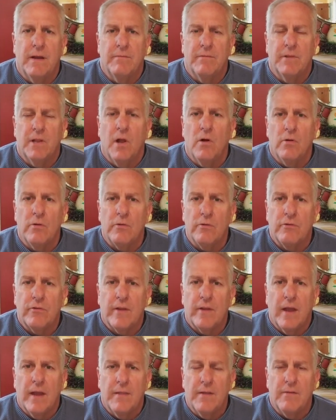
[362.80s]
of loans
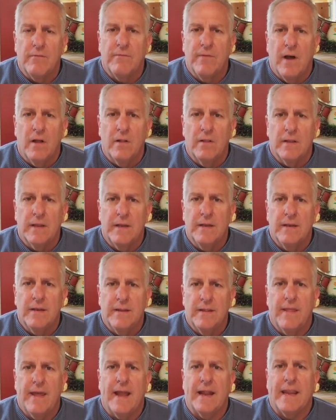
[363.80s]
that fall
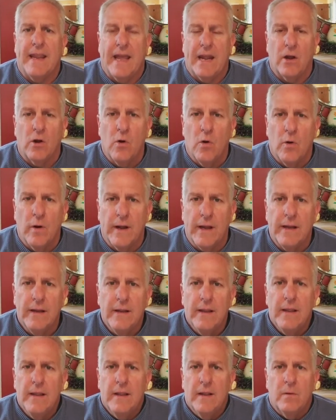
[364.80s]
into that category,
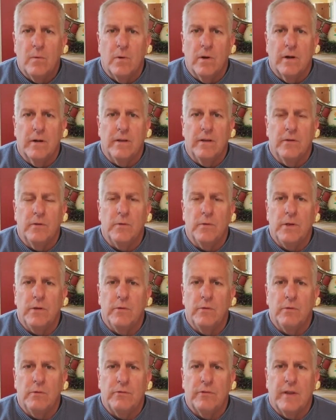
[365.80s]
where you
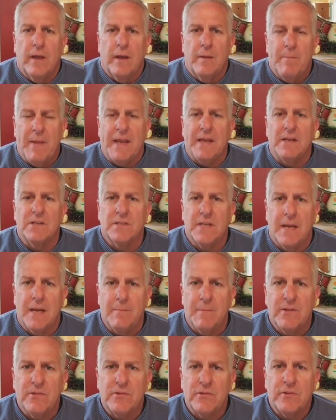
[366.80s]
use bank
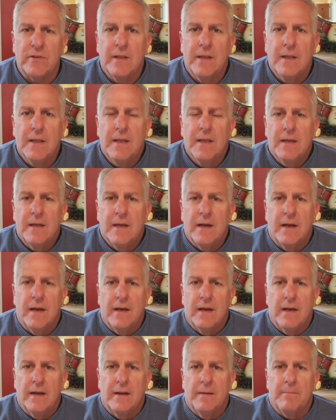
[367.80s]
statements
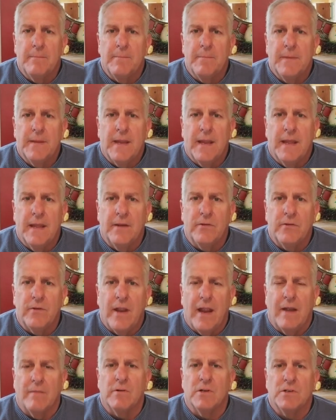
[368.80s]
and
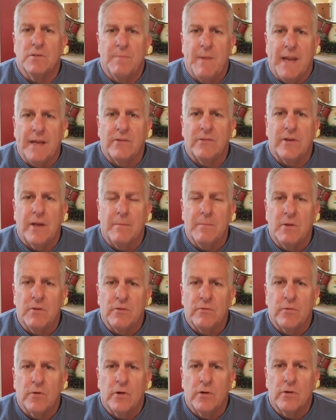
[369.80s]
average bank
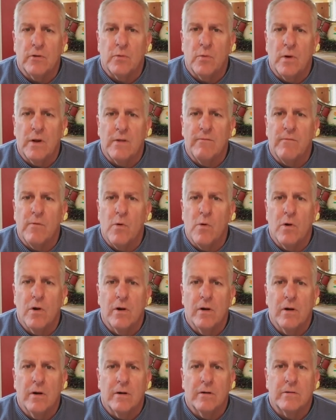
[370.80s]
statements for 24
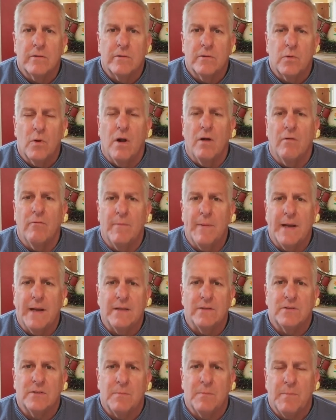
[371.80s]
or 12
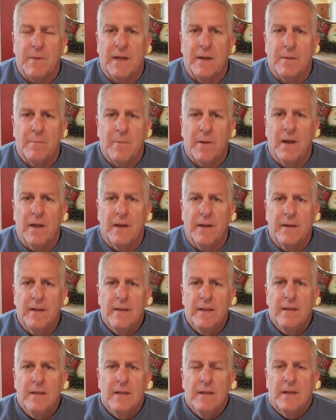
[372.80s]
months, depending upon
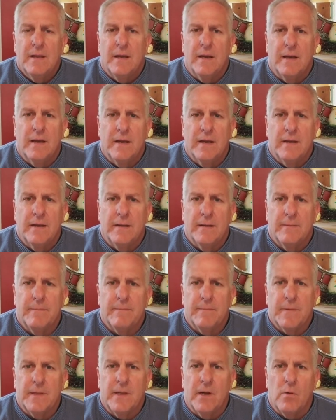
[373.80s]

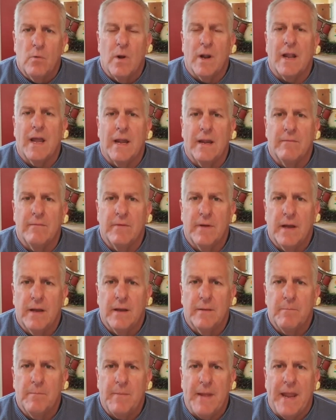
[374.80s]
what kind
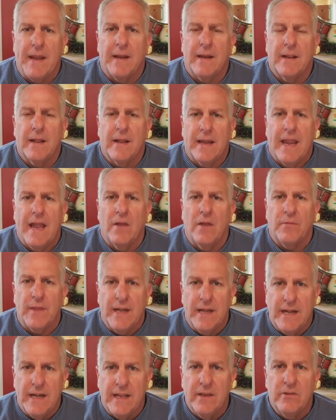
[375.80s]
of bank account
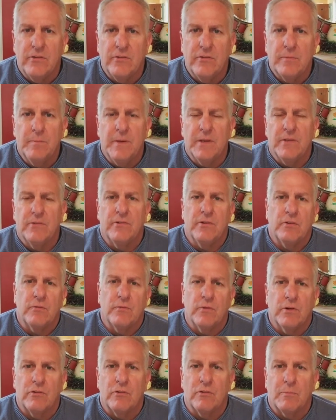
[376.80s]
that it is, business
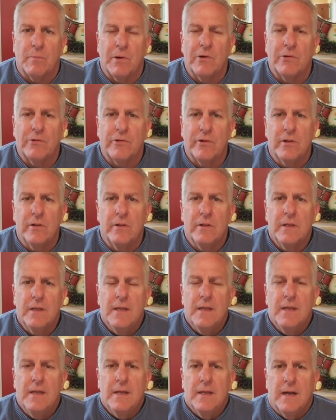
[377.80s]
versus personal.
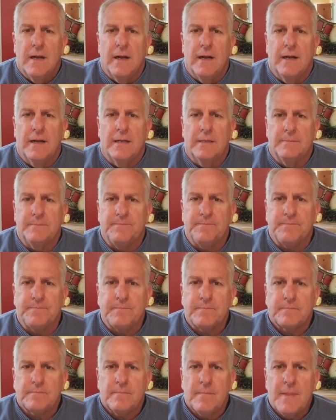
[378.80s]

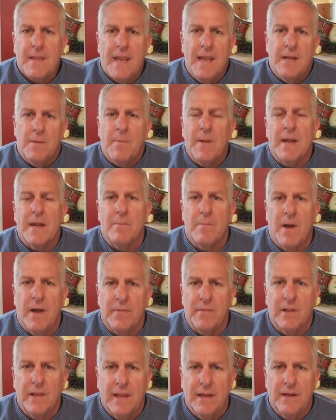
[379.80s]
And dependent
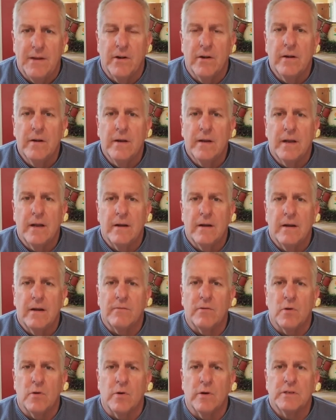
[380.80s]
upon the lender,
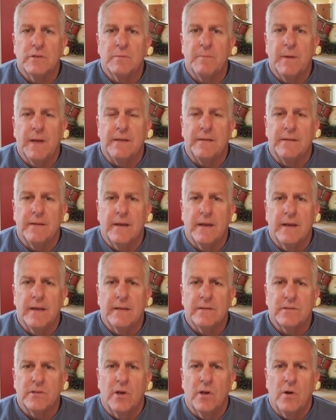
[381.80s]
of course.
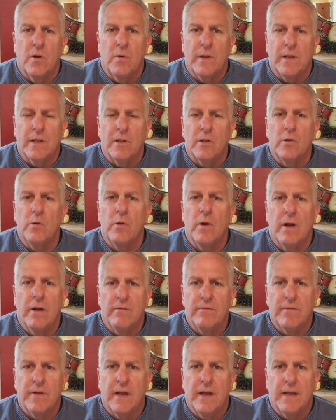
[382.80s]
But so in lieu
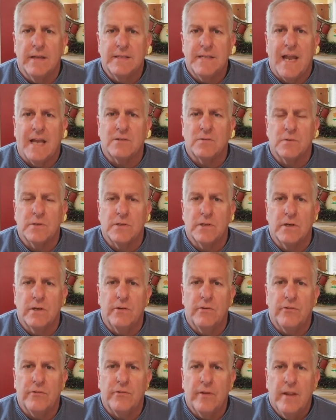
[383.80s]
of tax
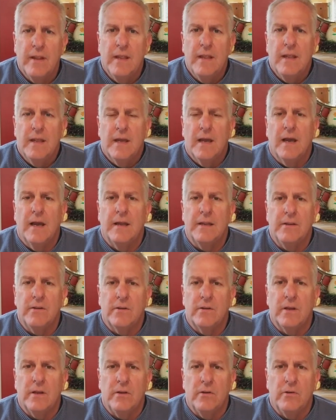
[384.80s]
returns, you
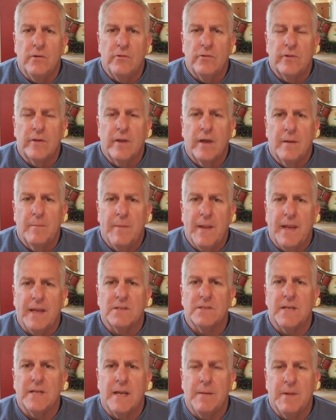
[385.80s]
can use
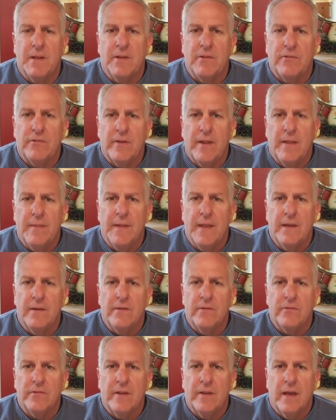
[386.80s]
bank statements. And
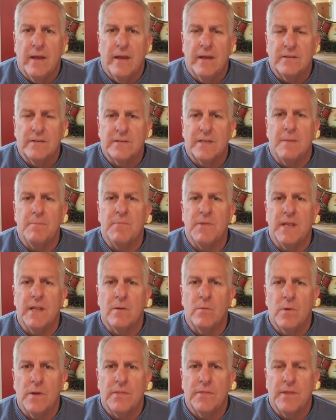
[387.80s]
then same
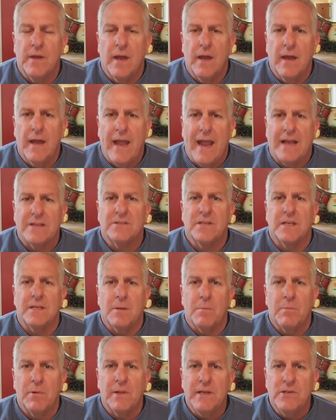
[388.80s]
thing with asset
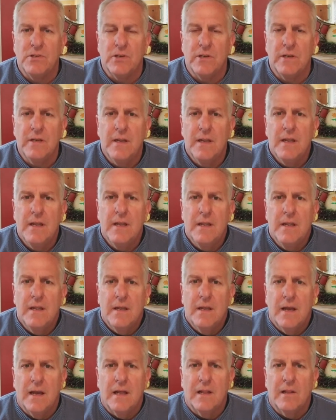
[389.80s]
depletion
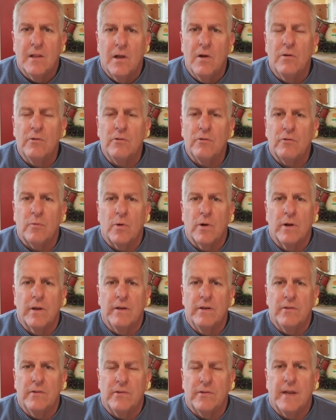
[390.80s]
loans, where
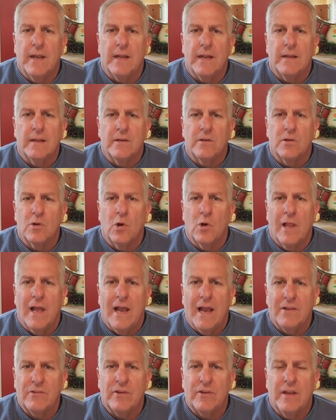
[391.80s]
you just take the total
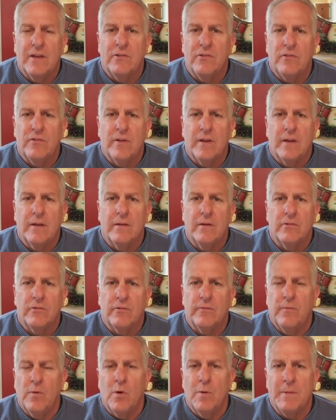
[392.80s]
assets. There's
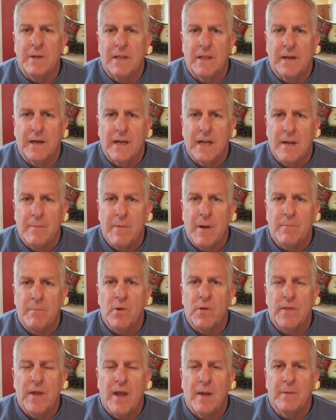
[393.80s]
a formula to come up
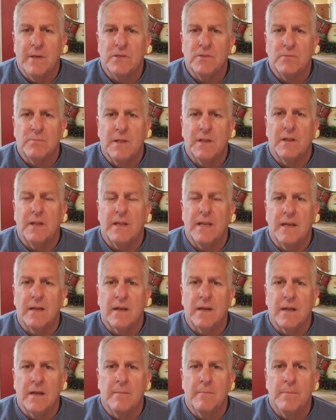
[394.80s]
with how much monthly
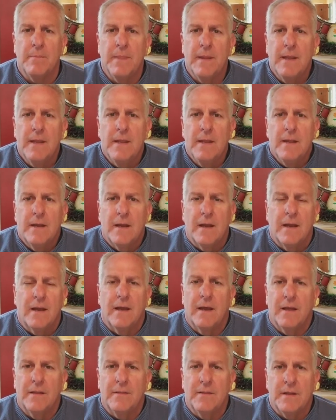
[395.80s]
income
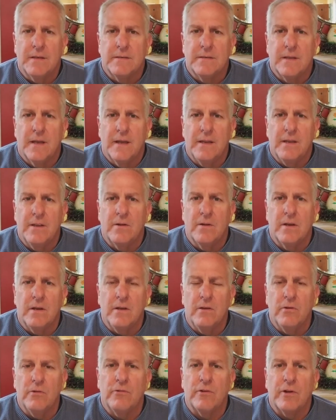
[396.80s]
that you can
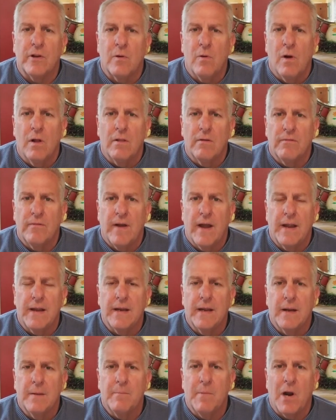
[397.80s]
use to
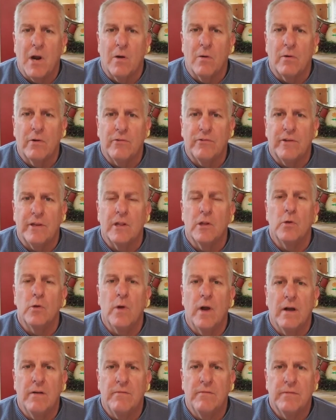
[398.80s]
qualify borrowers in
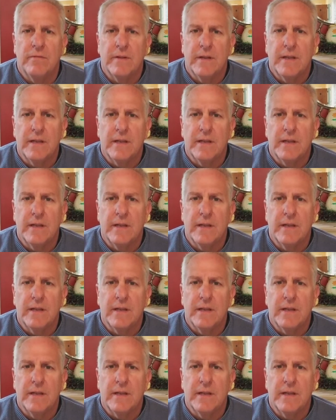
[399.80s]
lieu of